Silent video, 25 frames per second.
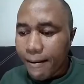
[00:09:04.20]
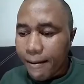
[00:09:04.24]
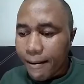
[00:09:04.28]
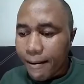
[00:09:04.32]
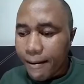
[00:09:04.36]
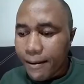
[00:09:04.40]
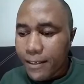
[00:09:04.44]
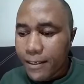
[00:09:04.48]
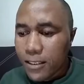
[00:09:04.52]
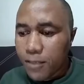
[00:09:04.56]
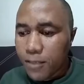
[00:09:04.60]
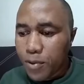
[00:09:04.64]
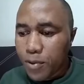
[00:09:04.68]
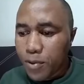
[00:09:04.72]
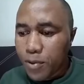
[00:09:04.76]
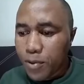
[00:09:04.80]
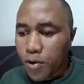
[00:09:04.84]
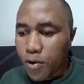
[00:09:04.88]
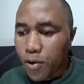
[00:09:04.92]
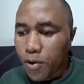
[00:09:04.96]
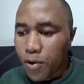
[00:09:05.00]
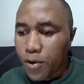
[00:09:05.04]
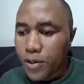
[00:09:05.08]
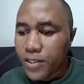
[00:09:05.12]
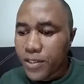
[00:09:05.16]
is
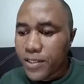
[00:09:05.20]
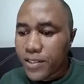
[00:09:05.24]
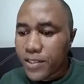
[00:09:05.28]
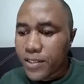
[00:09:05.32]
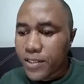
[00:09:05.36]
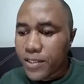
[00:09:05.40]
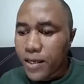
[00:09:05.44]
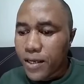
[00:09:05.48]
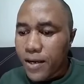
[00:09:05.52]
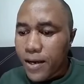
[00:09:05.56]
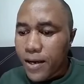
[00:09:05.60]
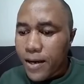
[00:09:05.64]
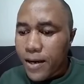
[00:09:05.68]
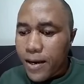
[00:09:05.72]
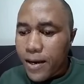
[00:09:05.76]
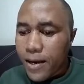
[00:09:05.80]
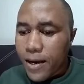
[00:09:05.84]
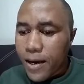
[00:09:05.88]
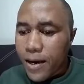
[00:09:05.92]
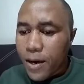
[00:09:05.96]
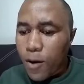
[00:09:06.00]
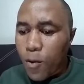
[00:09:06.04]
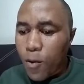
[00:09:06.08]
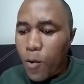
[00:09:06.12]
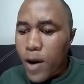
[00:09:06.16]
because
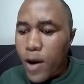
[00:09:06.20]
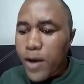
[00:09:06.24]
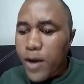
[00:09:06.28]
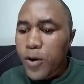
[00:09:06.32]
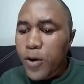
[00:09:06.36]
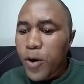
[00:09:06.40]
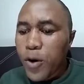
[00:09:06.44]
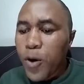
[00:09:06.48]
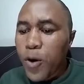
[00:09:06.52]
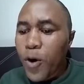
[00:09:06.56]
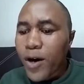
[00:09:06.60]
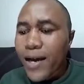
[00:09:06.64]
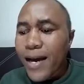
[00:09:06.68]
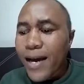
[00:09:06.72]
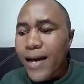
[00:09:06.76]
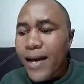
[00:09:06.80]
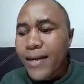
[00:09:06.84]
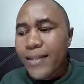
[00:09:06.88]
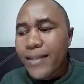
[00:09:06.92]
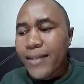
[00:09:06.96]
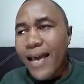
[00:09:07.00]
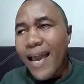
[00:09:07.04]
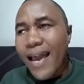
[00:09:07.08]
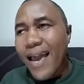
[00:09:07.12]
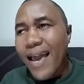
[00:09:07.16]
when you look
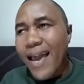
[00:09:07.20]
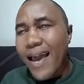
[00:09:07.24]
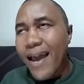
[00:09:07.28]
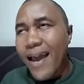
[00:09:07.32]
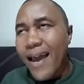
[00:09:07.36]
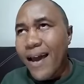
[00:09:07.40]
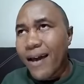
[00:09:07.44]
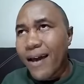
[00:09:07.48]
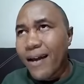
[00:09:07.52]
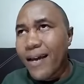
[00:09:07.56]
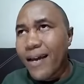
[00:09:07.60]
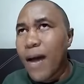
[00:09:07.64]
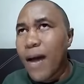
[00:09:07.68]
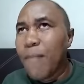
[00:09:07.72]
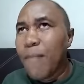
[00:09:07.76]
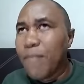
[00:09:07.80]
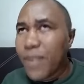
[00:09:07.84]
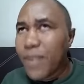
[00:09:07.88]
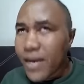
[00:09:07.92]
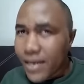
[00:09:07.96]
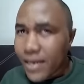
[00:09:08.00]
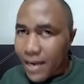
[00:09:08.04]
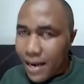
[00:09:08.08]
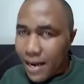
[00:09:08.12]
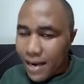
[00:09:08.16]
at the
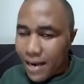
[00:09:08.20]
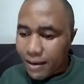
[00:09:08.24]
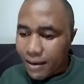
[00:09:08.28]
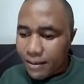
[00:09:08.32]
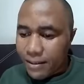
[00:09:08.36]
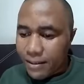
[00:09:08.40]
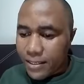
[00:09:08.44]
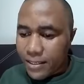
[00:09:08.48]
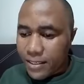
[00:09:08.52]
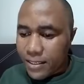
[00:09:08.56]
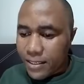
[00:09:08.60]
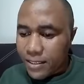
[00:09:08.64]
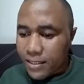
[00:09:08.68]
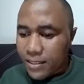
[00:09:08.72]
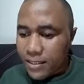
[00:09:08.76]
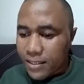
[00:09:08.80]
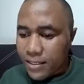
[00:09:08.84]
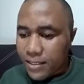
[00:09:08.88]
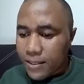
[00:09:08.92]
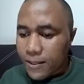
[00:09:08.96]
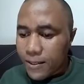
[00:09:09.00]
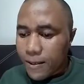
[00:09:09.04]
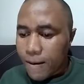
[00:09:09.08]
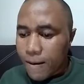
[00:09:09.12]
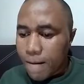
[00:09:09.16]
urban areas.
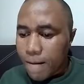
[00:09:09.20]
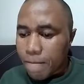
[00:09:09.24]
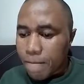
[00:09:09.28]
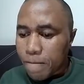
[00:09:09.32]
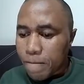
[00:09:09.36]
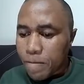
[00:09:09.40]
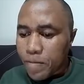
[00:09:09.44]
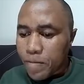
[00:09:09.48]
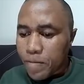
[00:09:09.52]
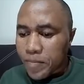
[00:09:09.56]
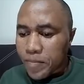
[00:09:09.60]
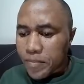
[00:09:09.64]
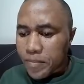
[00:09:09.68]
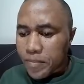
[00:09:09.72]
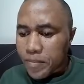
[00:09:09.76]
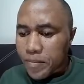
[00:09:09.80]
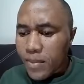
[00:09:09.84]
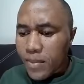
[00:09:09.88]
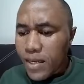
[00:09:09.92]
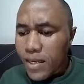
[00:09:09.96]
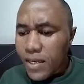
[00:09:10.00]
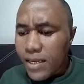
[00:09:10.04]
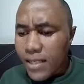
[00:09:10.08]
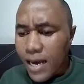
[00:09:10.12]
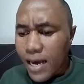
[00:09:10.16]

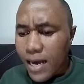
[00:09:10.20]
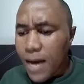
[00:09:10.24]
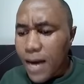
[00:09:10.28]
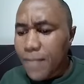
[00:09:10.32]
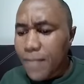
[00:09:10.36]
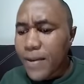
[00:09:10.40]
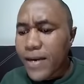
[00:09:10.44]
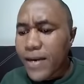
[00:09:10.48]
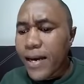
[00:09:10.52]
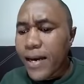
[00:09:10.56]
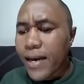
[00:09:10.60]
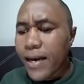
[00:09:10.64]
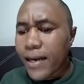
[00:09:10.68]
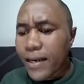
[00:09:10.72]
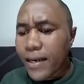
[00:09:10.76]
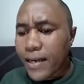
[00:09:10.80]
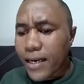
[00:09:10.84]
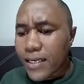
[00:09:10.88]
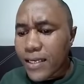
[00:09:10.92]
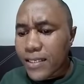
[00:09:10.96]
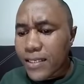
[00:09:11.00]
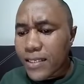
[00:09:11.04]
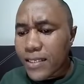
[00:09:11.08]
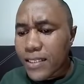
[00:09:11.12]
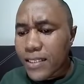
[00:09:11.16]
The urban
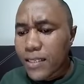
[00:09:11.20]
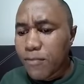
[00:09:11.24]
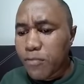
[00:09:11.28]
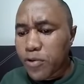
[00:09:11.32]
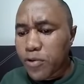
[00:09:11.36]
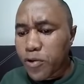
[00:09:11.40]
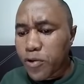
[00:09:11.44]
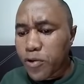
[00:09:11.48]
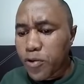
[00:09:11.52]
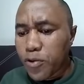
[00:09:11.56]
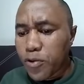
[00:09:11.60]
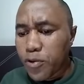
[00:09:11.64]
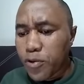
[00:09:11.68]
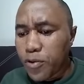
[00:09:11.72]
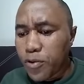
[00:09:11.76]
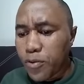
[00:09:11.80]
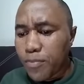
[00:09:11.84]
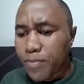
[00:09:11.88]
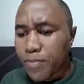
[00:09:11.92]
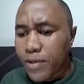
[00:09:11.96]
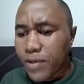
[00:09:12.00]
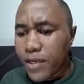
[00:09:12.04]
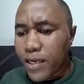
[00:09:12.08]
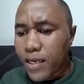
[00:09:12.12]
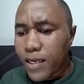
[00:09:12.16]
areas seem to
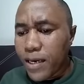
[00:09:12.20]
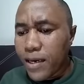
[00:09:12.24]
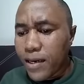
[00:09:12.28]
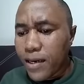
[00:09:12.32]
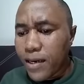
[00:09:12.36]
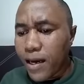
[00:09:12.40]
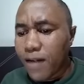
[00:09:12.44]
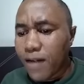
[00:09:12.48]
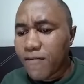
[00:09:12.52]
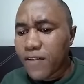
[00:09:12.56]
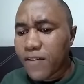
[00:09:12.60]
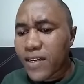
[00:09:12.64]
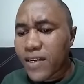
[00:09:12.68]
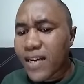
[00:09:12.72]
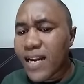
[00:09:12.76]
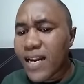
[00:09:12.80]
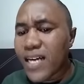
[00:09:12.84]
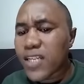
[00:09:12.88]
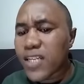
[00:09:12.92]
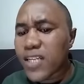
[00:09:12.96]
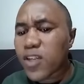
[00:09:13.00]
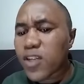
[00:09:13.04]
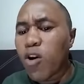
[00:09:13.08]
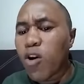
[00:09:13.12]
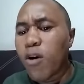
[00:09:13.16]
be having
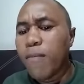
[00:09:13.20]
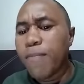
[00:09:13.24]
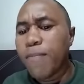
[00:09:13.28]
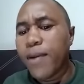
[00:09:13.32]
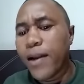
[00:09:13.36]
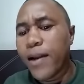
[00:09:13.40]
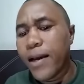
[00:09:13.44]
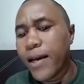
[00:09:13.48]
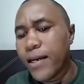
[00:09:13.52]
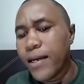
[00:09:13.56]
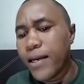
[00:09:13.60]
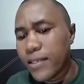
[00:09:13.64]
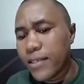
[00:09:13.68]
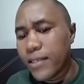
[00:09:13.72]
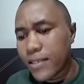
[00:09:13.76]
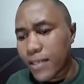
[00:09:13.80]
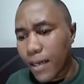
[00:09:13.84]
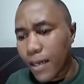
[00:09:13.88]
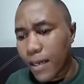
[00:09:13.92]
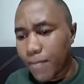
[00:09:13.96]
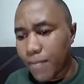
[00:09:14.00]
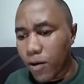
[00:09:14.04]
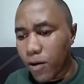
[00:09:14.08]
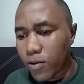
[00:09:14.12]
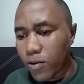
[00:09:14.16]
less complaints
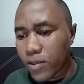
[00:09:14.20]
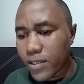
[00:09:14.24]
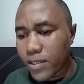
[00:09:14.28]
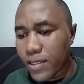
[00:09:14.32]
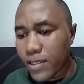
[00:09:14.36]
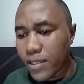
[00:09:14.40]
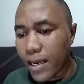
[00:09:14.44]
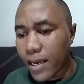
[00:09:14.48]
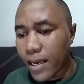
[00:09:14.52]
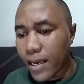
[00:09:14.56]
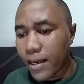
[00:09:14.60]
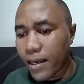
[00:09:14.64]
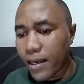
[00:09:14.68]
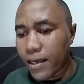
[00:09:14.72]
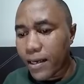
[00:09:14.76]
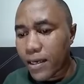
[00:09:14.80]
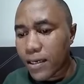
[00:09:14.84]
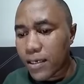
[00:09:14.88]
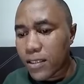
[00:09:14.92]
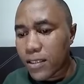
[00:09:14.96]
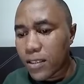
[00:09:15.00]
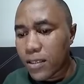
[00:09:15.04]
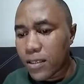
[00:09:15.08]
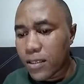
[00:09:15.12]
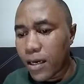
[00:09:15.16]
about, the,
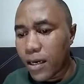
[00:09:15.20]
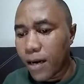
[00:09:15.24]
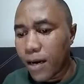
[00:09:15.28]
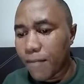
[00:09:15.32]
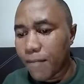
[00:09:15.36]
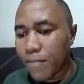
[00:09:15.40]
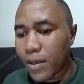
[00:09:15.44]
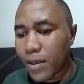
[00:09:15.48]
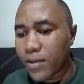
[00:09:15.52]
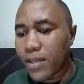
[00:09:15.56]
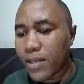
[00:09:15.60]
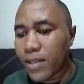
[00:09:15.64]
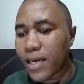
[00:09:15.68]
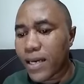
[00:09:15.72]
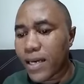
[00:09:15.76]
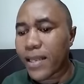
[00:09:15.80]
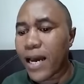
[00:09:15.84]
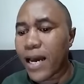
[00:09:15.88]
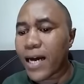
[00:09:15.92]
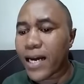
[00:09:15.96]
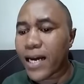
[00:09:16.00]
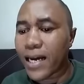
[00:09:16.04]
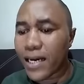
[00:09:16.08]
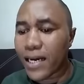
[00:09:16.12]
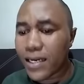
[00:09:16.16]
uh, about the,
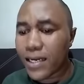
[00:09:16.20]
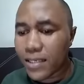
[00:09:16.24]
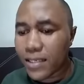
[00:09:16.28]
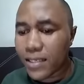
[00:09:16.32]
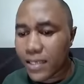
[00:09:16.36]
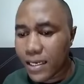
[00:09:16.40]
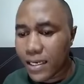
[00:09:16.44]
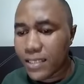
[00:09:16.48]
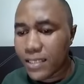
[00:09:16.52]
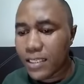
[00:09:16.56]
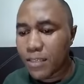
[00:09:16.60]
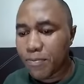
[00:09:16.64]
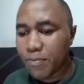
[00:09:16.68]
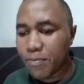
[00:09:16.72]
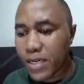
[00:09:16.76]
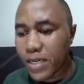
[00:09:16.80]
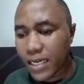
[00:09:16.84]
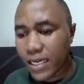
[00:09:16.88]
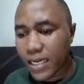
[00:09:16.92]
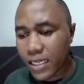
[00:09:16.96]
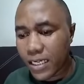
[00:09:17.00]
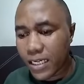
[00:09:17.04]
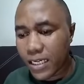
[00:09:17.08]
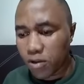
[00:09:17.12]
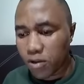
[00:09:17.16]
their cases
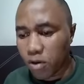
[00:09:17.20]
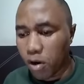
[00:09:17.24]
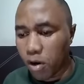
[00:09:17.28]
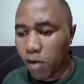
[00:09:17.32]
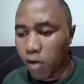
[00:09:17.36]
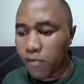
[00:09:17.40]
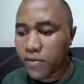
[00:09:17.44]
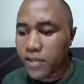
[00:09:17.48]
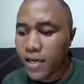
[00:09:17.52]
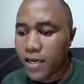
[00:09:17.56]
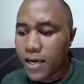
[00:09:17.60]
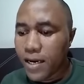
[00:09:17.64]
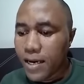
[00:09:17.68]
being resolved